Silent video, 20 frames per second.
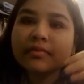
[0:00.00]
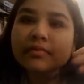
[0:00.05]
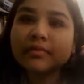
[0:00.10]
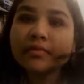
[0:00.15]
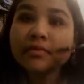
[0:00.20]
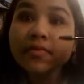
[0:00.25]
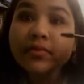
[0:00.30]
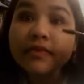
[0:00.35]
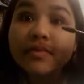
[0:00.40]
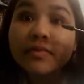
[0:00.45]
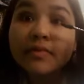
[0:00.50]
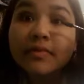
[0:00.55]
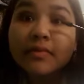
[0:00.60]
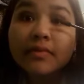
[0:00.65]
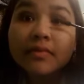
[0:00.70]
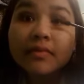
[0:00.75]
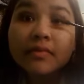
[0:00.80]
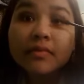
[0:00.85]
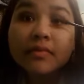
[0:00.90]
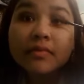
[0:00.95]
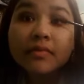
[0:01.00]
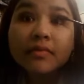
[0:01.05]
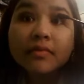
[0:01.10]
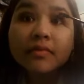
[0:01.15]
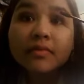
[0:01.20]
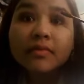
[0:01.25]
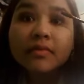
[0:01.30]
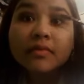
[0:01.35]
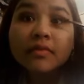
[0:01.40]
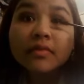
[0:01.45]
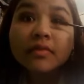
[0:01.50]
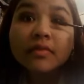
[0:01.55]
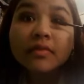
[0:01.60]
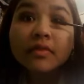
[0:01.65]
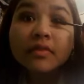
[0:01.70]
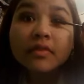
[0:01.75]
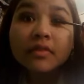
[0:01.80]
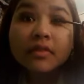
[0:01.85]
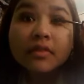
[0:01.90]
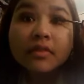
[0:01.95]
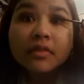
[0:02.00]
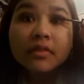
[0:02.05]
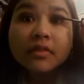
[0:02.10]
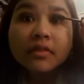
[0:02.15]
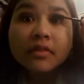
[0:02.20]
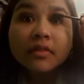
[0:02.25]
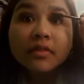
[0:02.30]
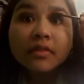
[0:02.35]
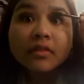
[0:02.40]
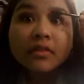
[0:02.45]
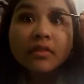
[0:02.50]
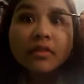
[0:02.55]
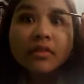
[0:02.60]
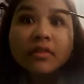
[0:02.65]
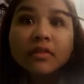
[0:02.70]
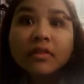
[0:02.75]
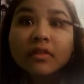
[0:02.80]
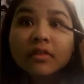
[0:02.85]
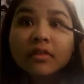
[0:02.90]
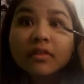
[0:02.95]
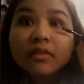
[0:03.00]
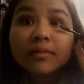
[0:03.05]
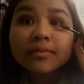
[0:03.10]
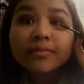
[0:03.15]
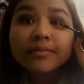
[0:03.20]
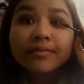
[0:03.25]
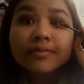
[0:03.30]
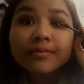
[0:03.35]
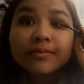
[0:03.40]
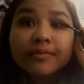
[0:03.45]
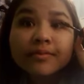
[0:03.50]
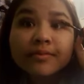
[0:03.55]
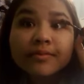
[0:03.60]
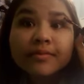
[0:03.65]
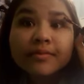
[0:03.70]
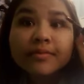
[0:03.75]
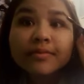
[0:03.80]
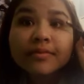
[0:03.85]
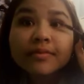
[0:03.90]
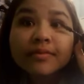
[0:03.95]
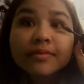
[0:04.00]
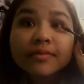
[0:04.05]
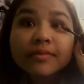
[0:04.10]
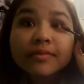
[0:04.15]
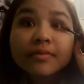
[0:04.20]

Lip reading: Nobody speaks.